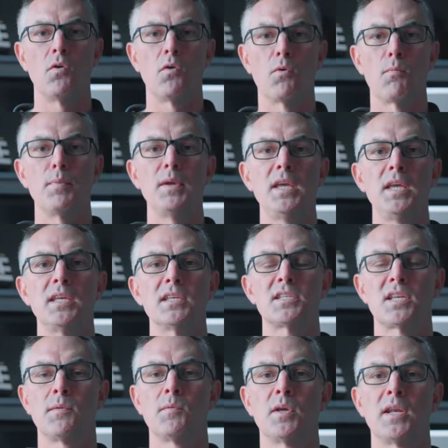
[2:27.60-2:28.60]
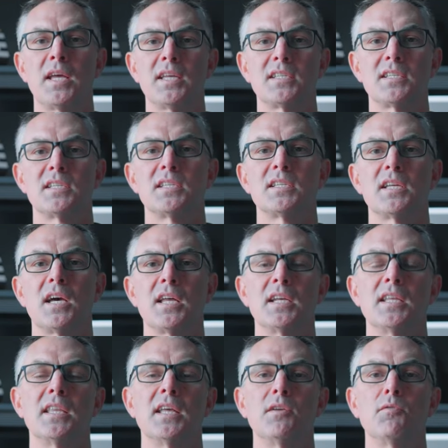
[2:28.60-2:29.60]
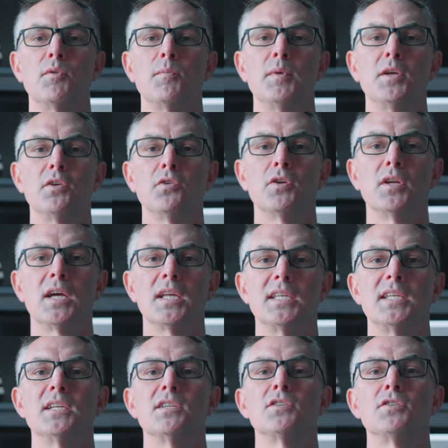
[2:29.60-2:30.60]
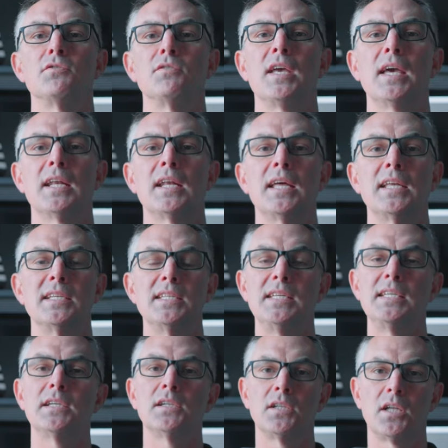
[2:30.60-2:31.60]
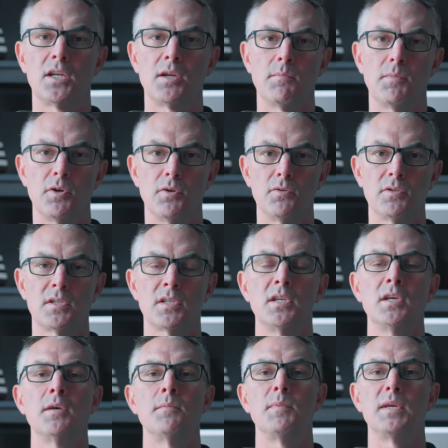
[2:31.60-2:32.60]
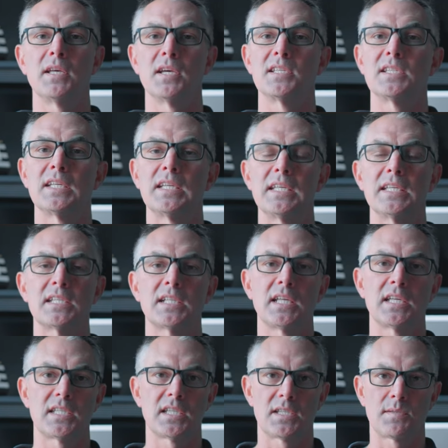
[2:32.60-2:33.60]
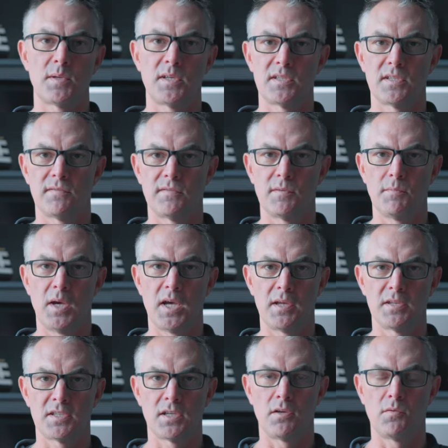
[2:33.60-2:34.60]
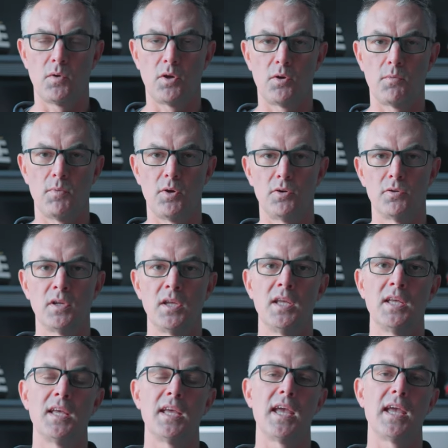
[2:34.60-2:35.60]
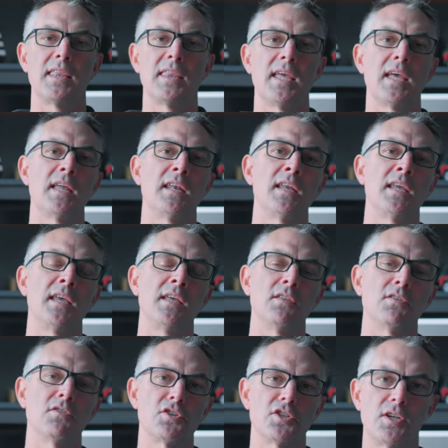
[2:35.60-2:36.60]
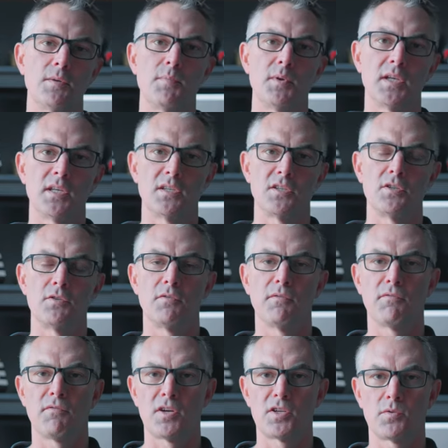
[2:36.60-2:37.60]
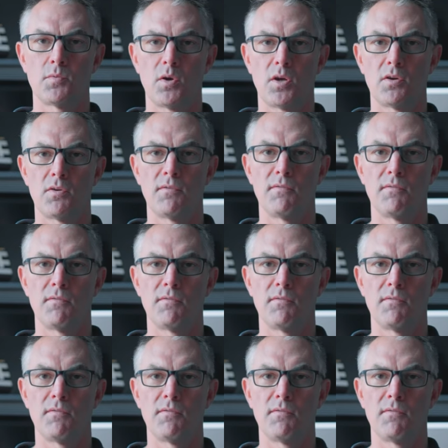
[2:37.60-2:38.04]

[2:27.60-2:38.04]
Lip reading: or B, someone has decided that it would be a good idea to get a deal on a boat because it is less expensive to buy a saltwater boat, and then either ship it to a freshwater